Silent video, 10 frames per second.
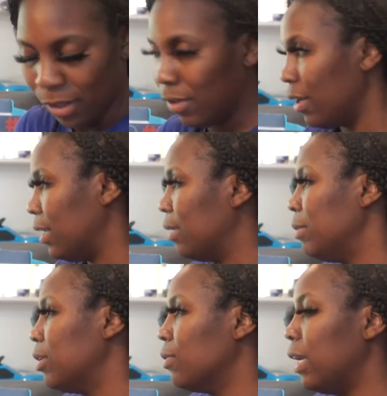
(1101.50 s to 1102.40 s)
Okay, let
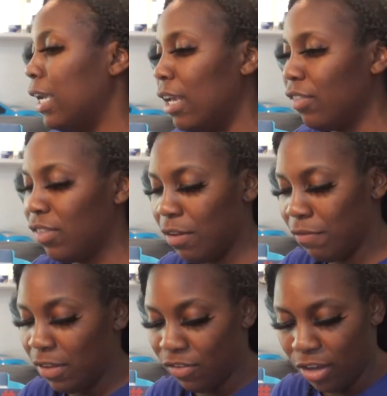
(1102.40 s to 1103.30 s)
me go ahead and
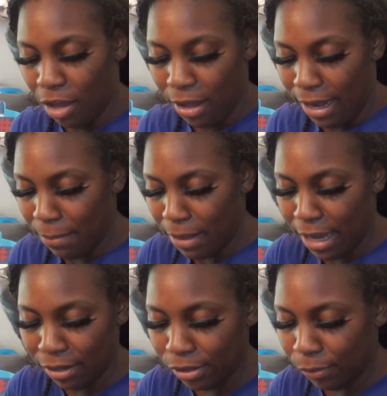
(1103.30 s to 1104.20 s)
stuff this, y'all. And I'm
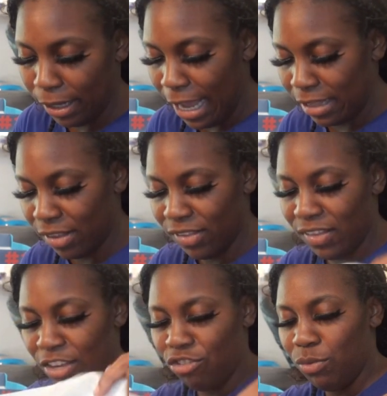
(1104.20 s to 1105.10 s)
not good with like this
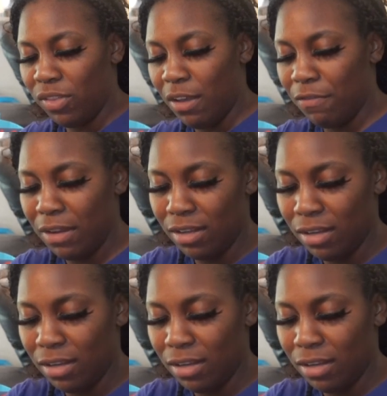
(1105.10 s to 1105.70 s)
tissue stuffing